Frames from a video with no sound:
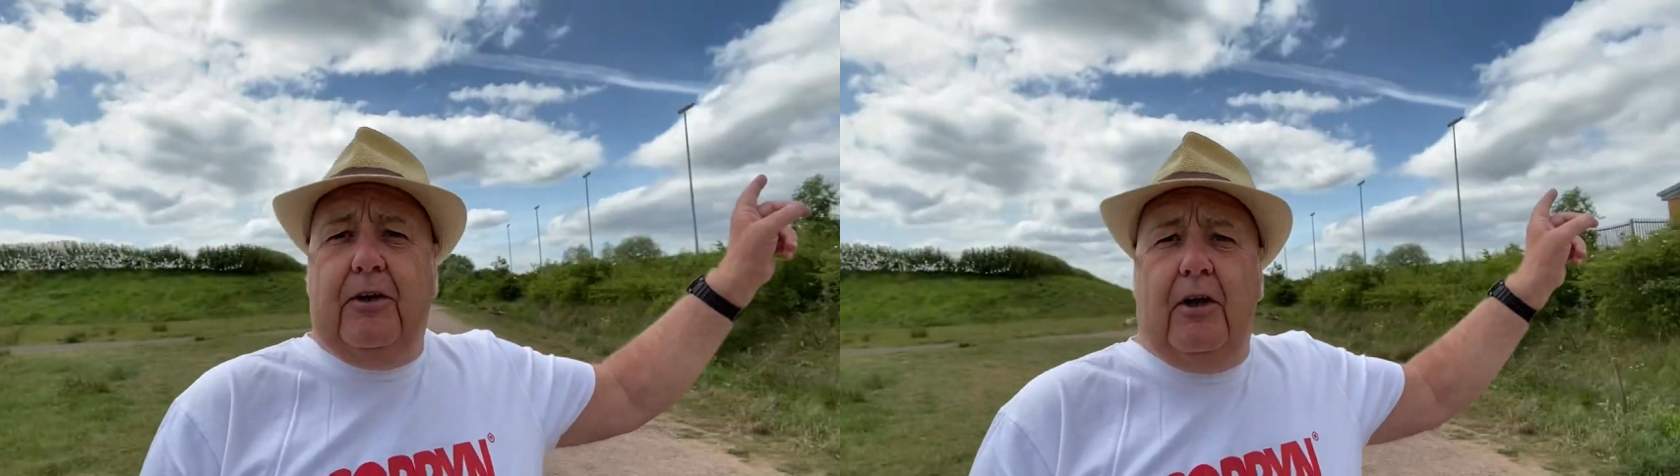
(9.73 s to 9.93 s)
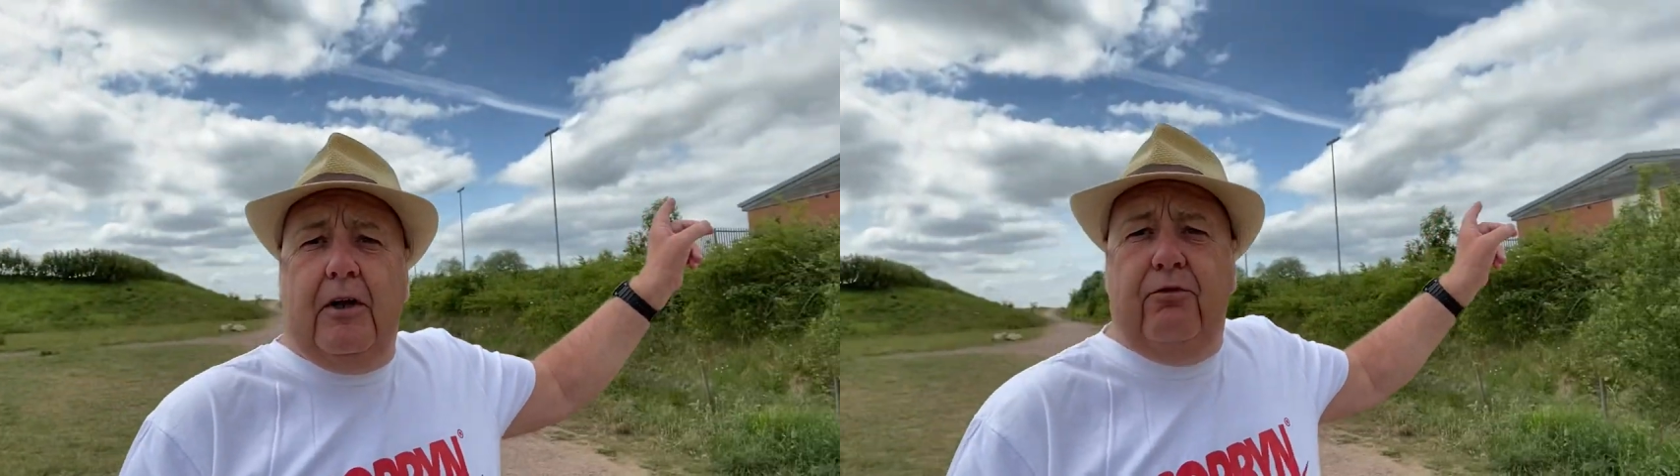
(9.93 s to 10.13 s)

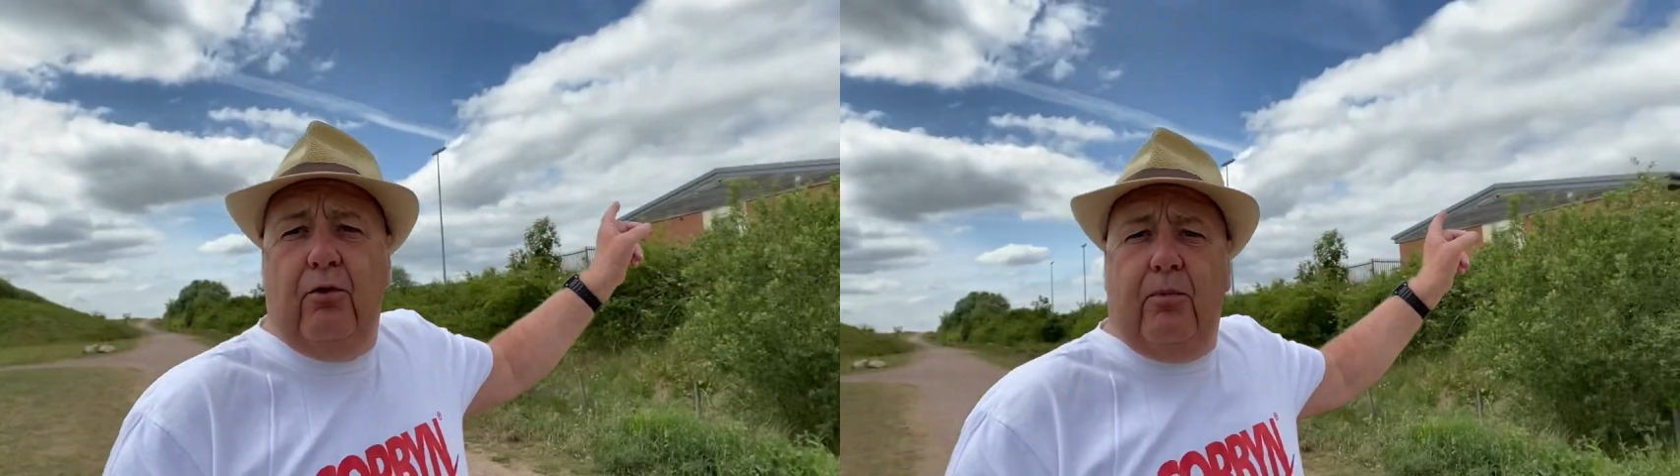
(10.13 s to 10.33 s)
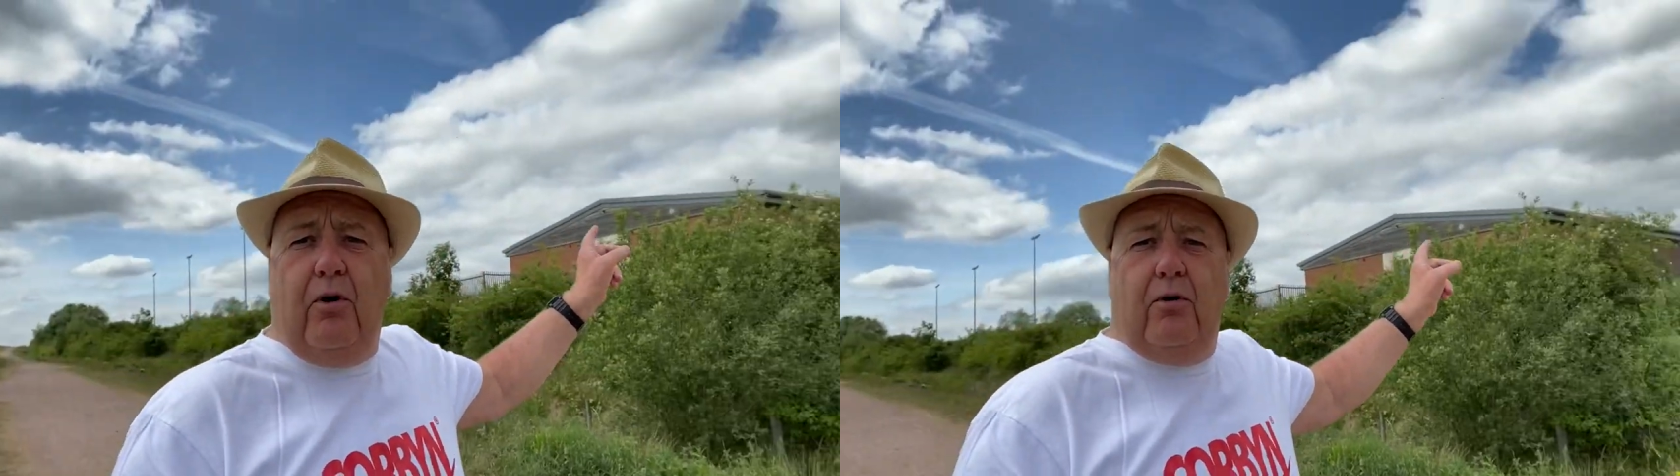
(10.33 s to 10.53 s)
Colliery
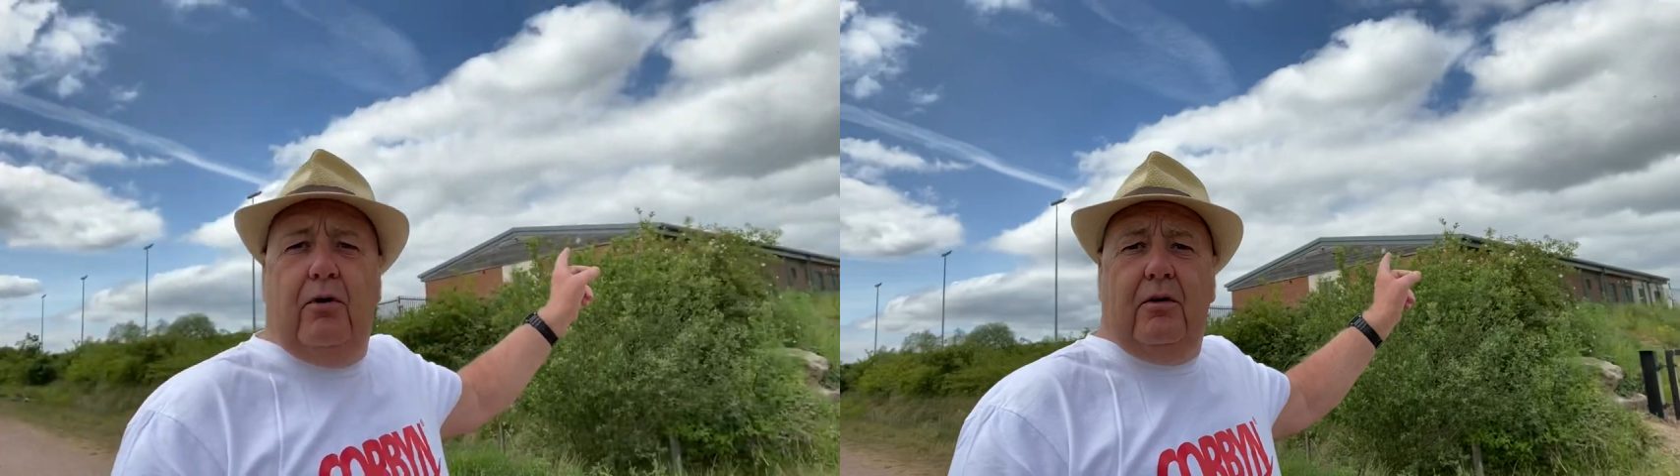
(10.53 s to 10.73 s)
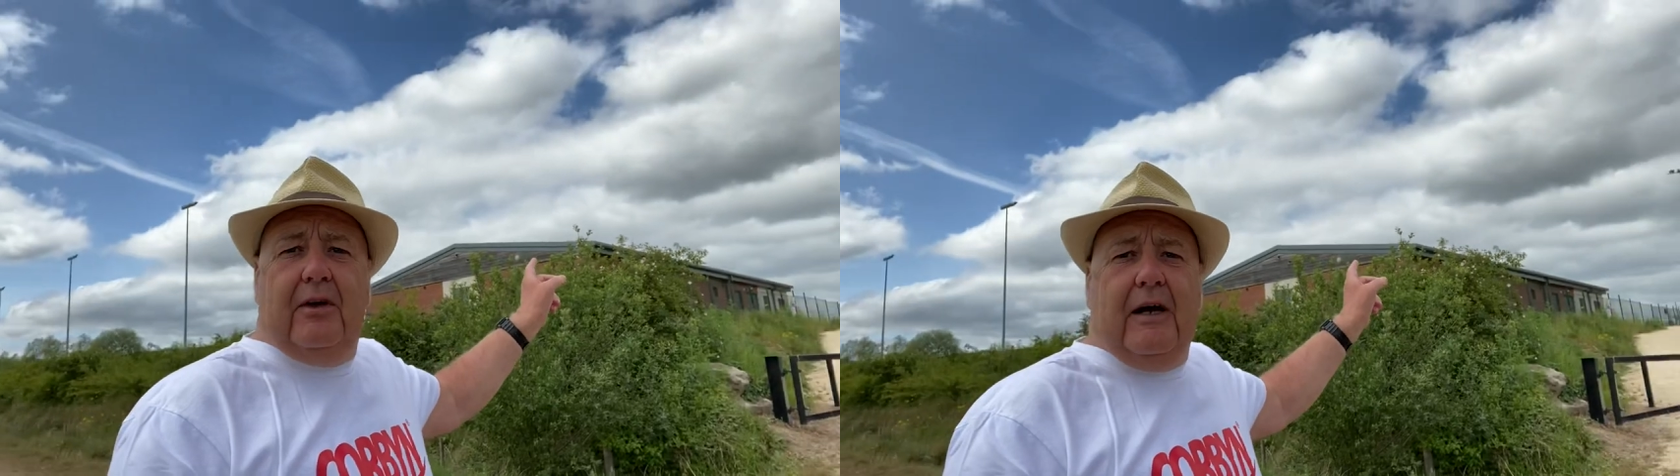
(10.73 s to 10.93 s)
football
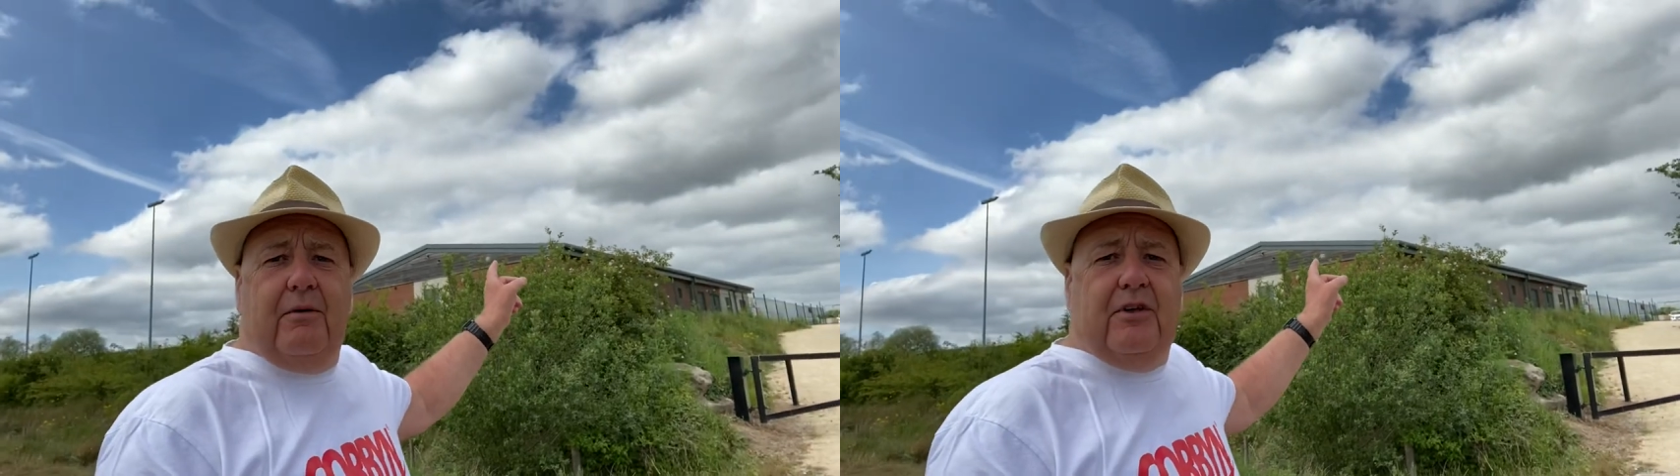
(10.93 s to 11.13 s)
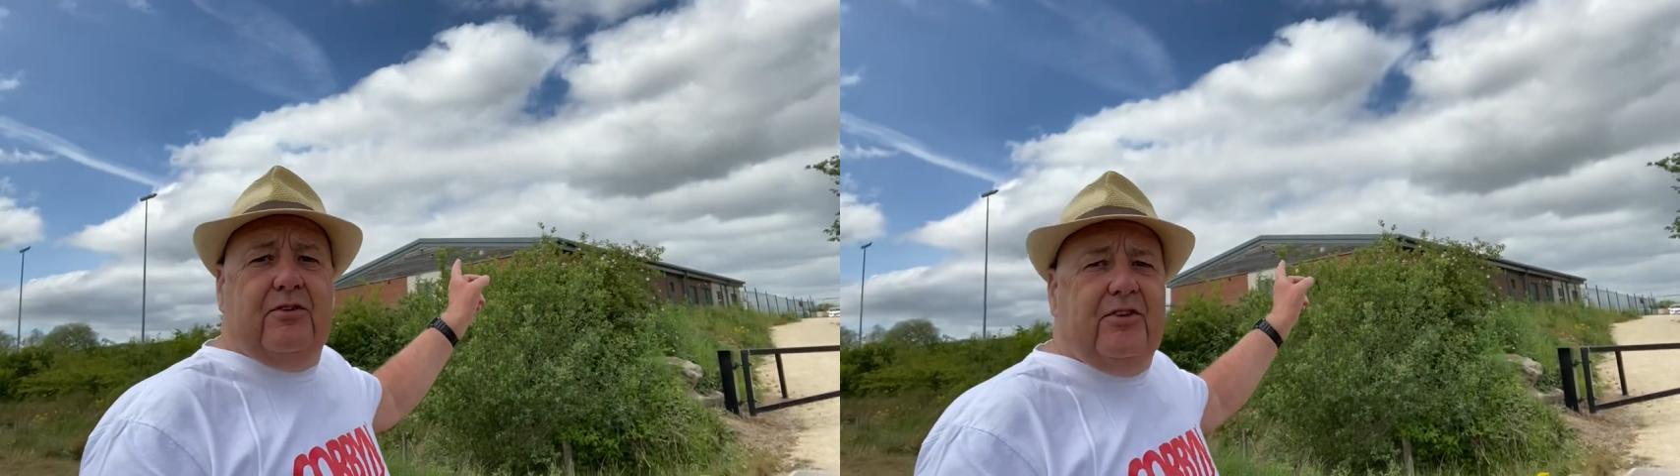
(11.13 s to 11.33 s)
ground is